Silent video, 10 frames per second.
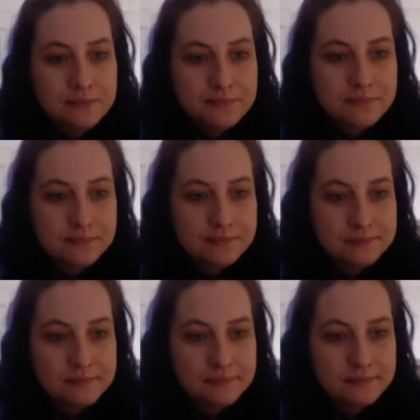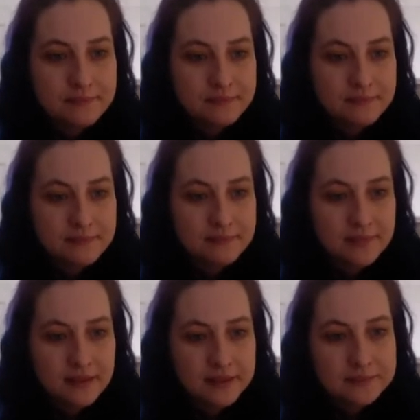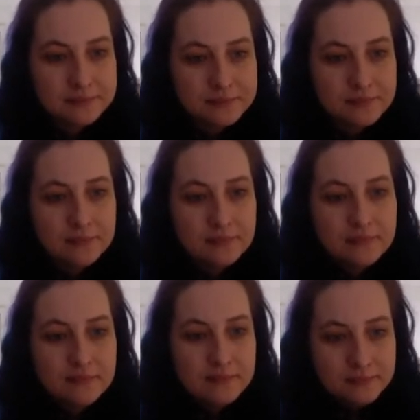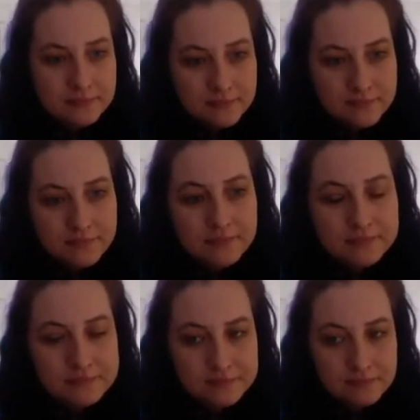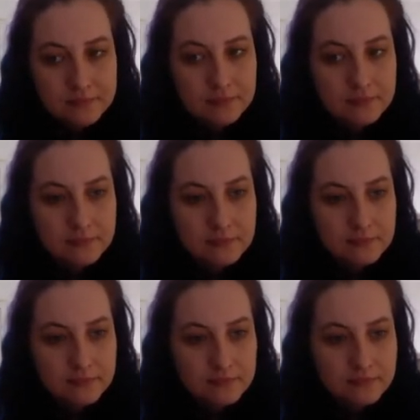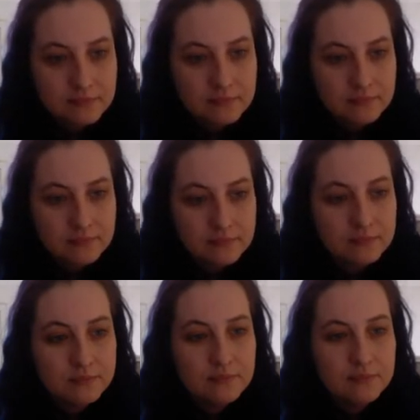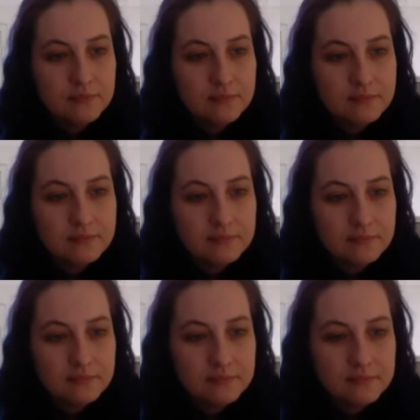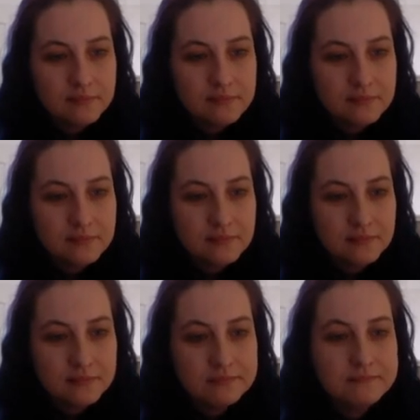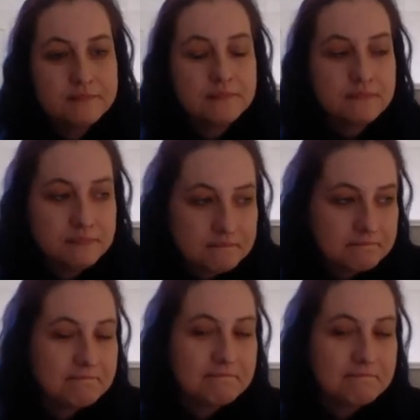(not speaking)